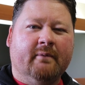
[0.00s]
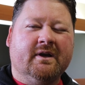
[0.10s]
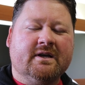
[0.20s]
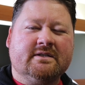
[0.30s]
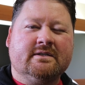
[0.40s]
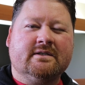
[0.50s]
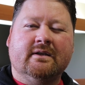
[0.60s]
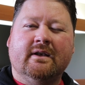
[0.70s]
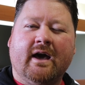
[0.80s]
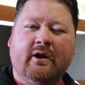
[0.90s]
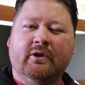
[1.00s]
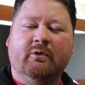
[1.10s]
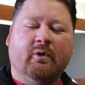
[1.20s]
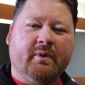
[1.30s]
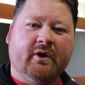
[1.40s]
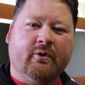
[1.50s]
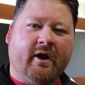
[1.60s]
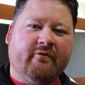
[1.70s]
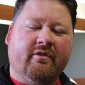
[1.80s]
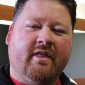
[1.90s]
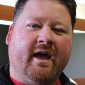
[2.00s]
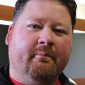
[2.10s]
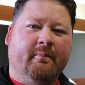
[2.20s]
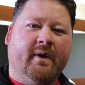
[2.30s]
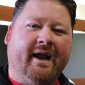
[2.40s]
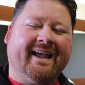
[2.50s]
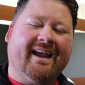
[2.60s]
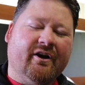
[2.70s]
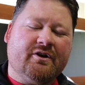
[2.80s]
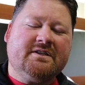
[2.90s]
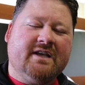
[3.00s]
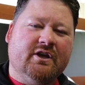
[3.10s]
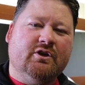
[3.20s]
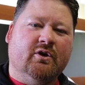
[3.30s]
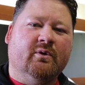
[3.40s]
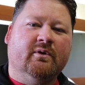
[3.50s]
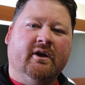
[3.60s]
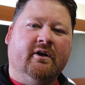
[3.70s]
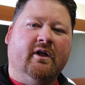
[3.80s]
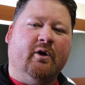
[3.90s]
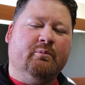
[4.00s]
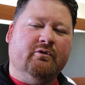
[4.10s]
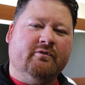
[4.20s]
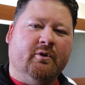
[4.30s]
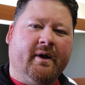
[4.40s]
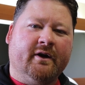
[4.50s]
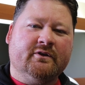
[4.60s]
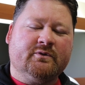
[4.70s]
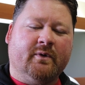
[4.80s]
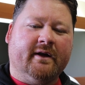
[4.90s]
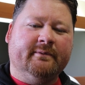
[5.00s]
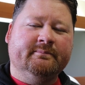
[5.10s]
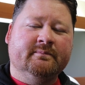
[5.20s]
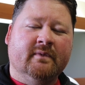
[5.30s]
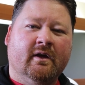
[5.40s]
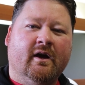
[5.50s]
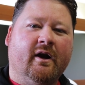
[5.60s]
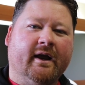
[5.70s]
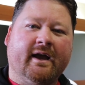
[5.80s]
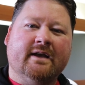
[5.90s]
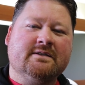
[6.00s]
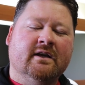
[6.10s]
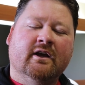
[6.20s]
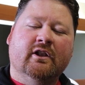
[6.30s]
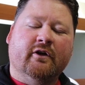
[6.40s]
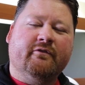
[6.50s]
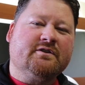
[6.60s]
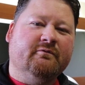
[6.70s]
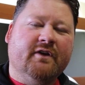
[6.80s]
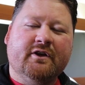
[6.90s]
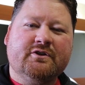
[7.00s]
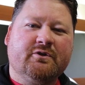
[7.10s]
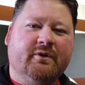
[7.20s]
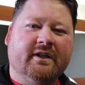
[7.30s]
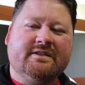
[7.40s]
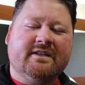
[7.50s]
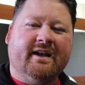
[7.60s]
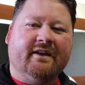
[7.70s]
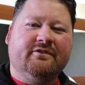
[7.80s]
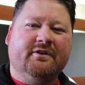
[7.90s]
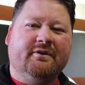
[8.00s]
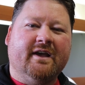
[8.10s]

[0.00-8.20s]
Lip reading: Because not only will it be great for them, but I guarantee you it'll help you feel better as well. All right, guys, look for some videos to release in the next few